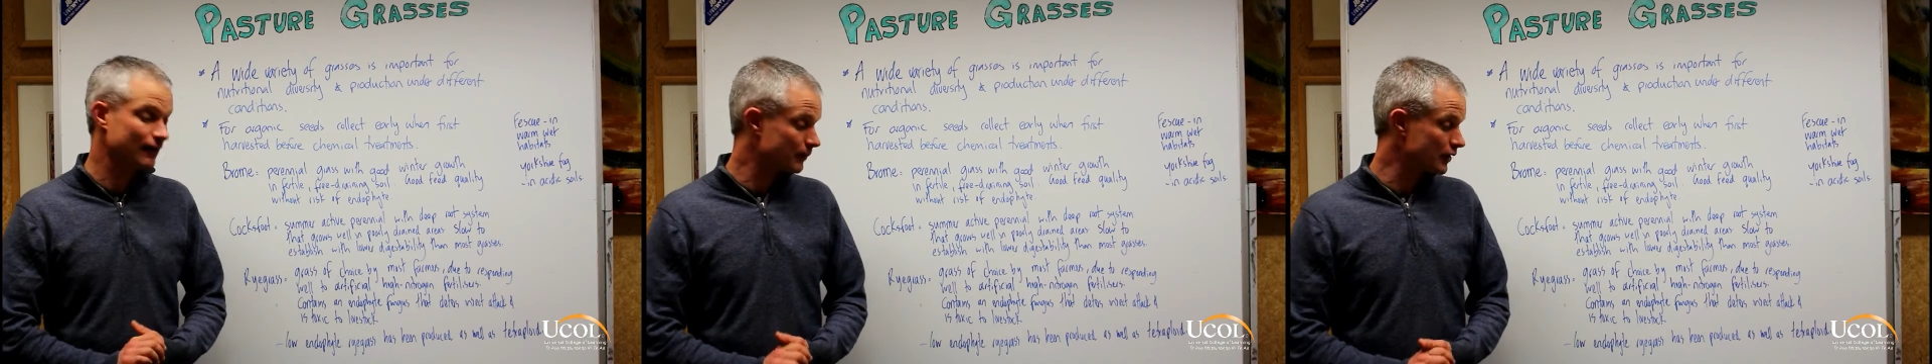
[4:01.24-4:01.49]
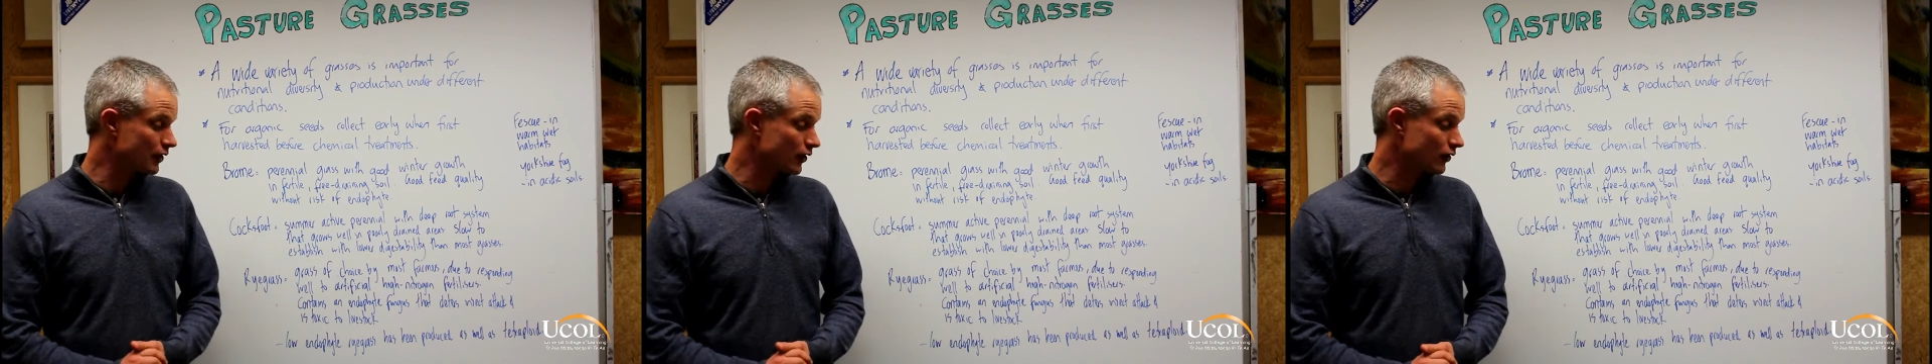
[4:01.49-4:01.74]

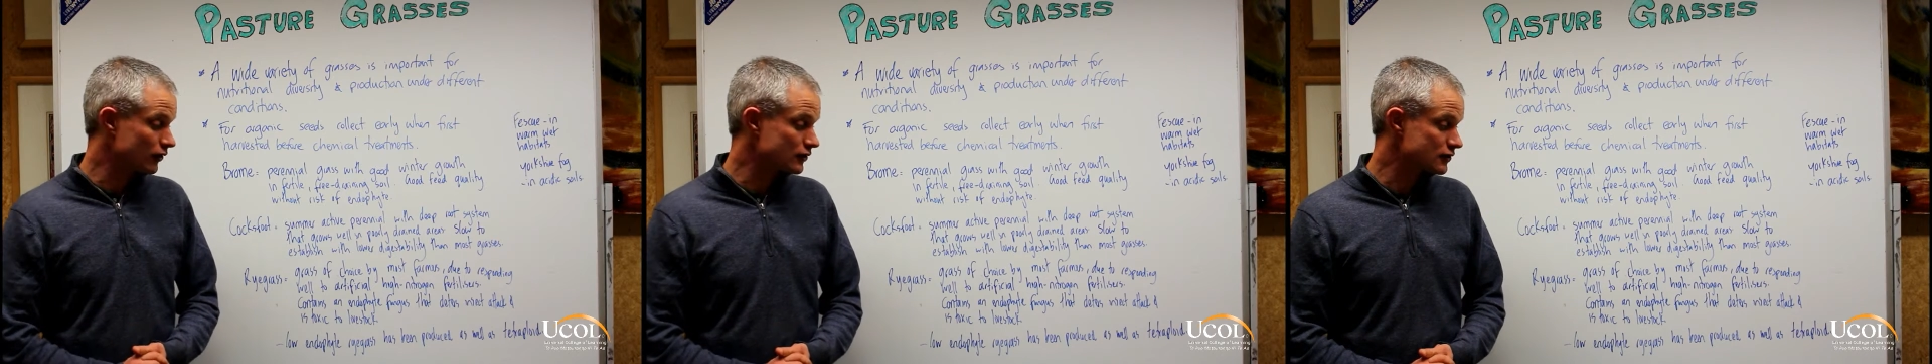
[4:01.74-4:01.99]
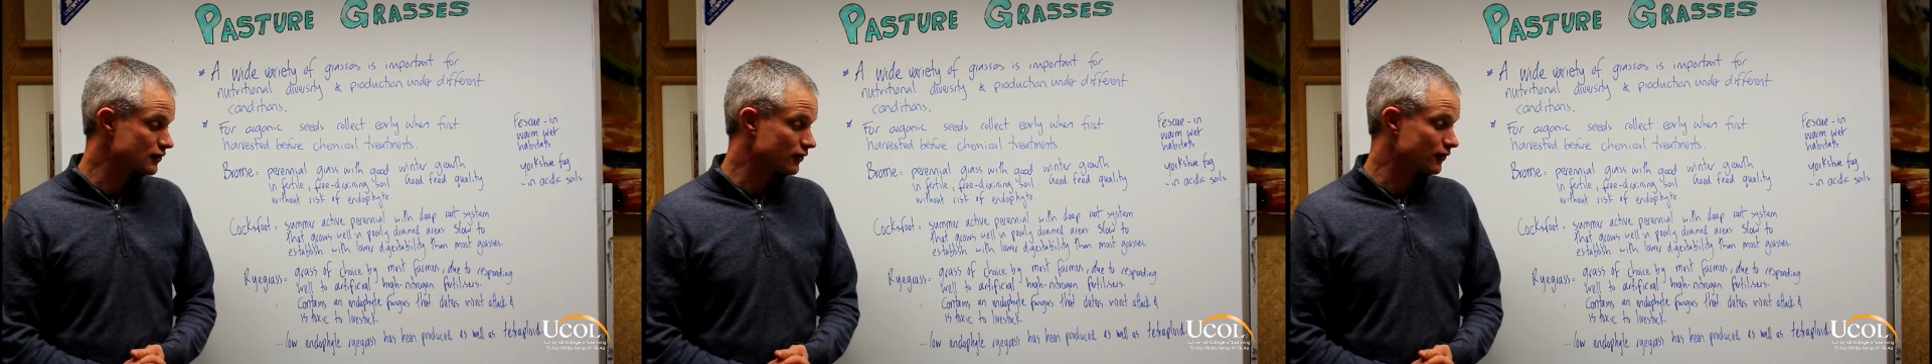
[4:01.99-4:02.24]
been going on,
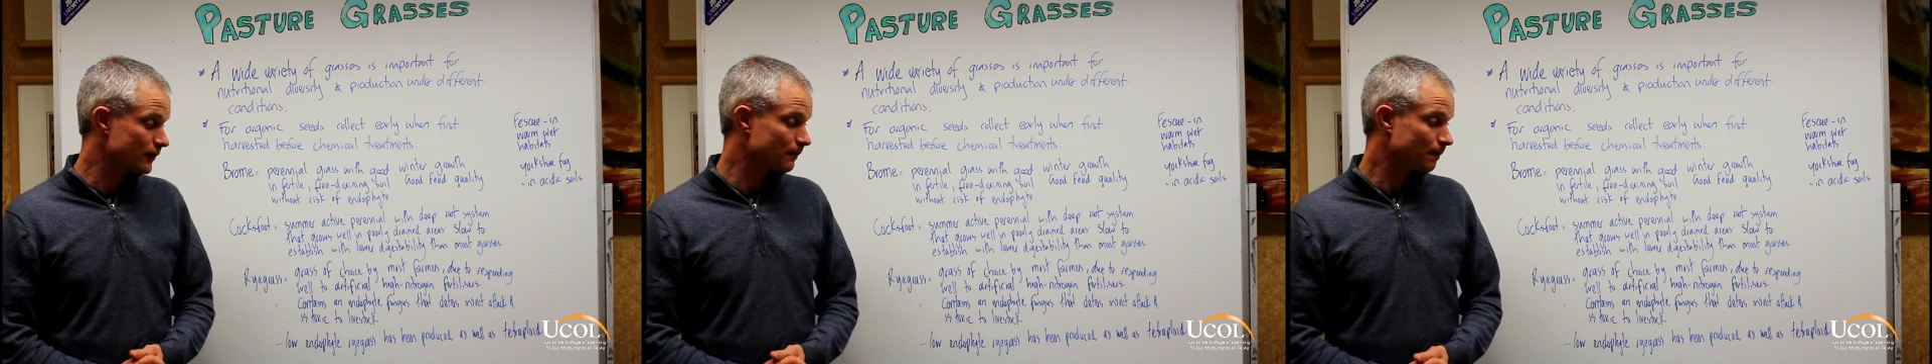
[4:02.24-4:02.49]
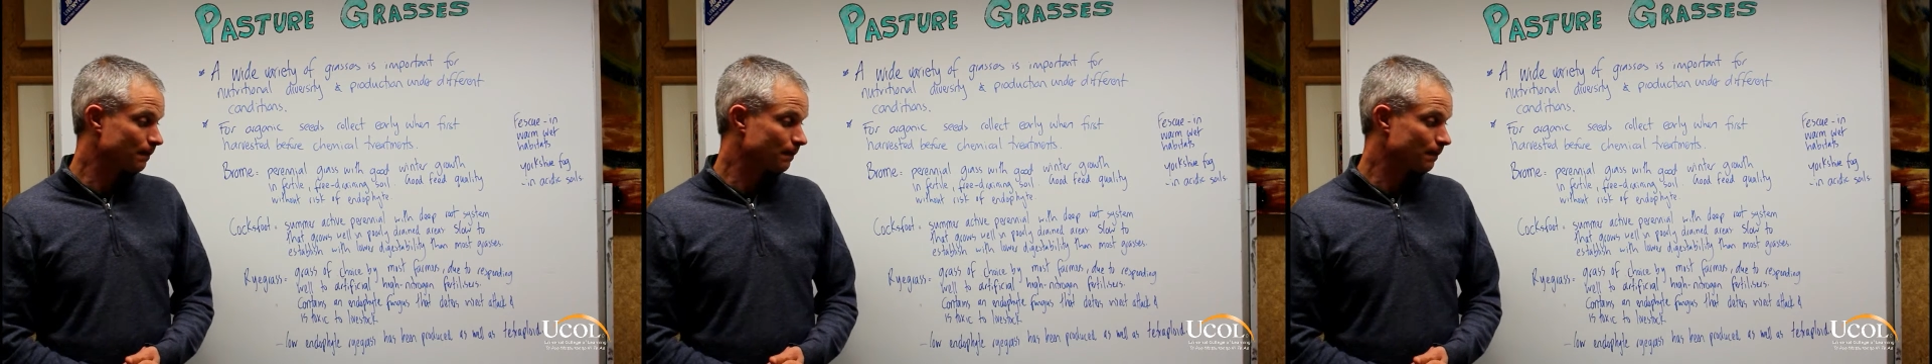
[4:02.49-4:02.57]
so